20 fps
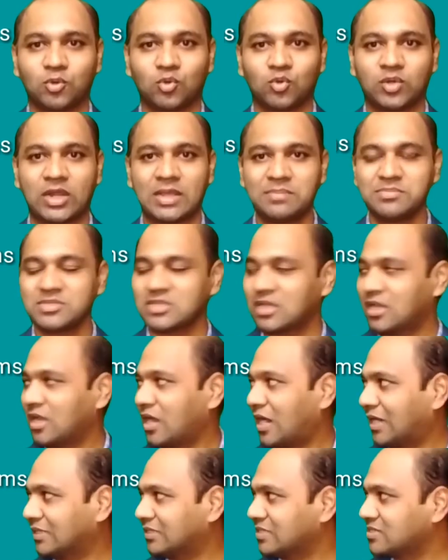programs
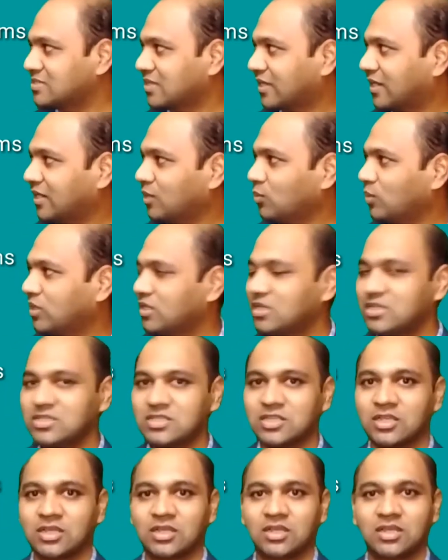and the second one
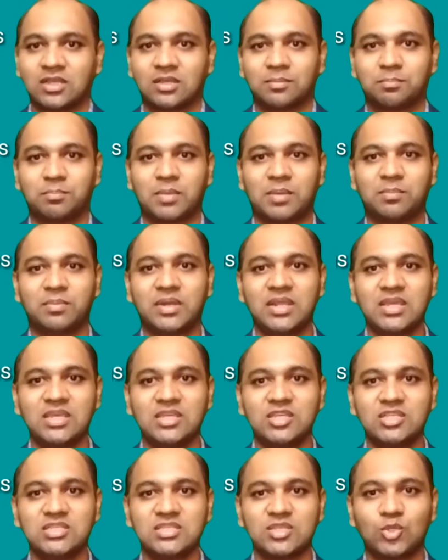is memory
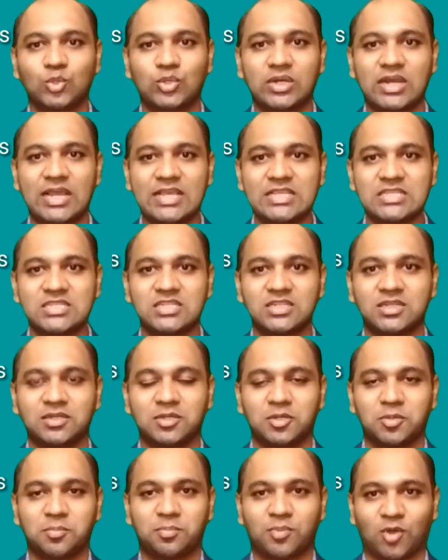is utilized
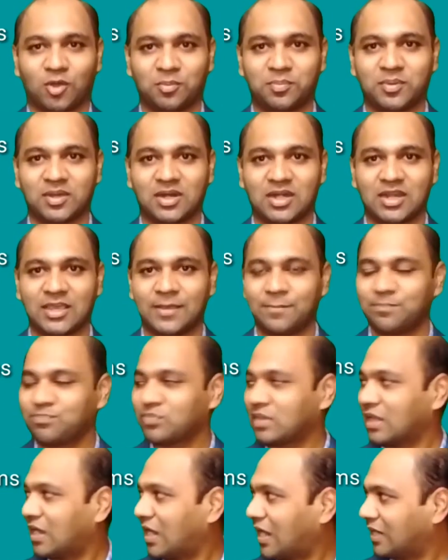properly
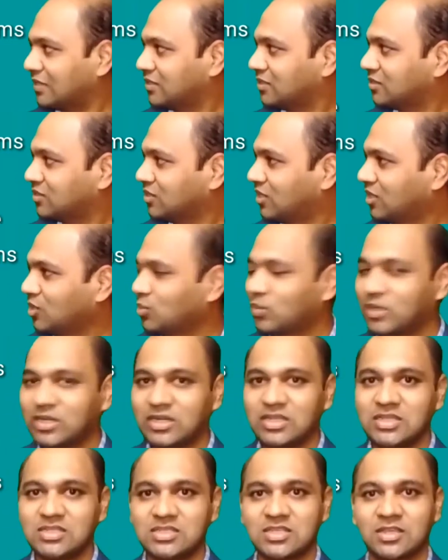and the third
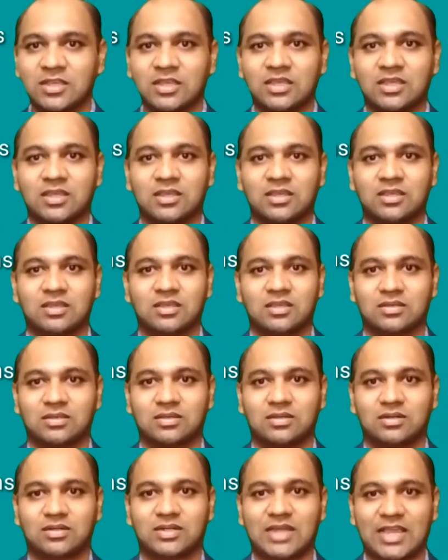one is
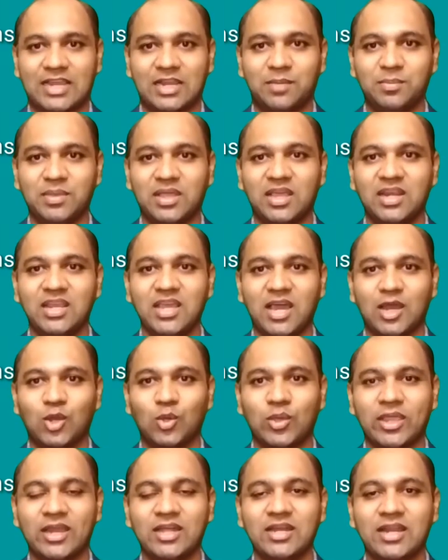dynamically
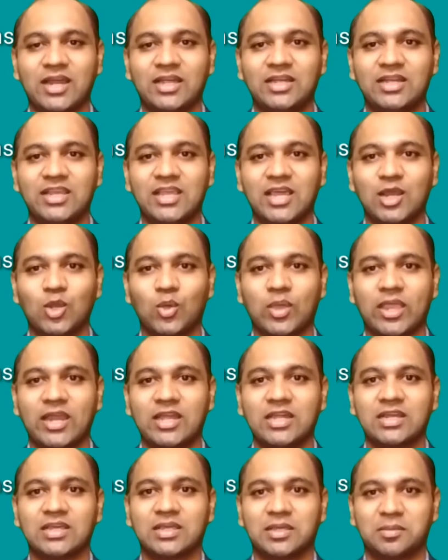allocate and
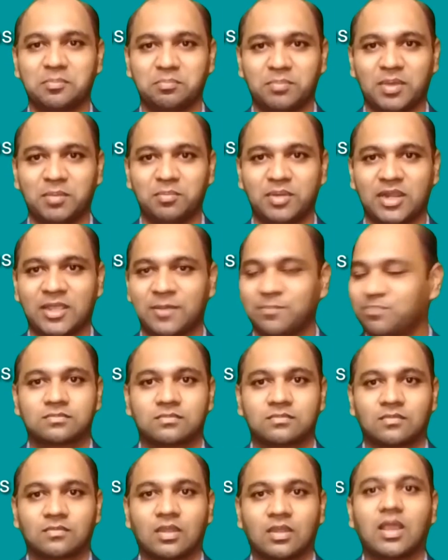deallocate memory
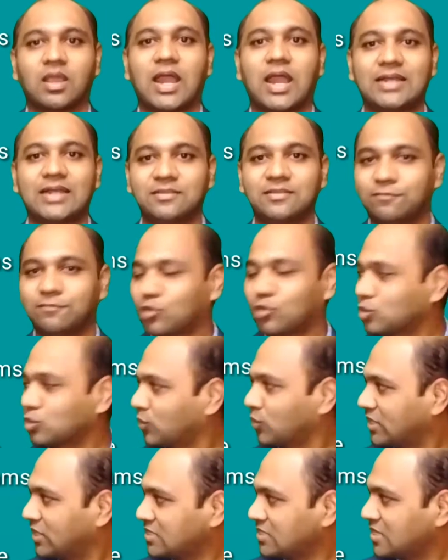and the fourth
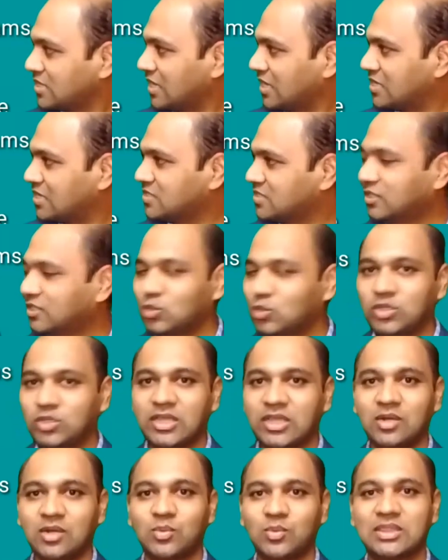one is easy to
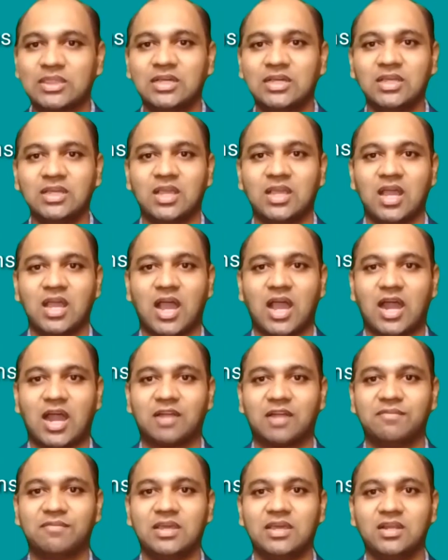deal with the
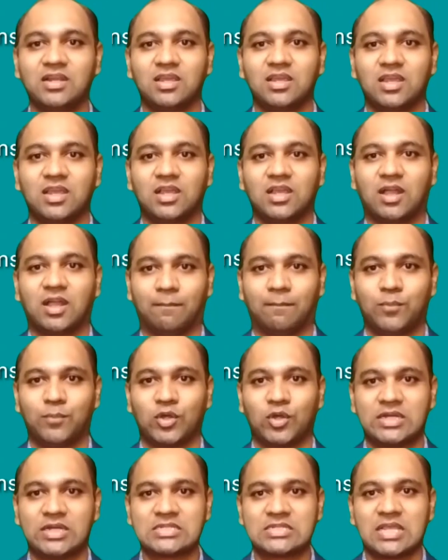hardware
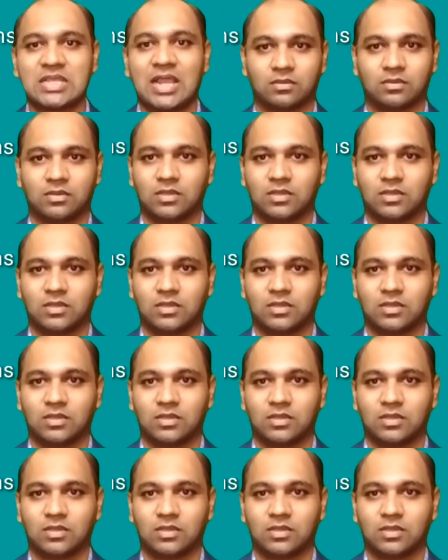components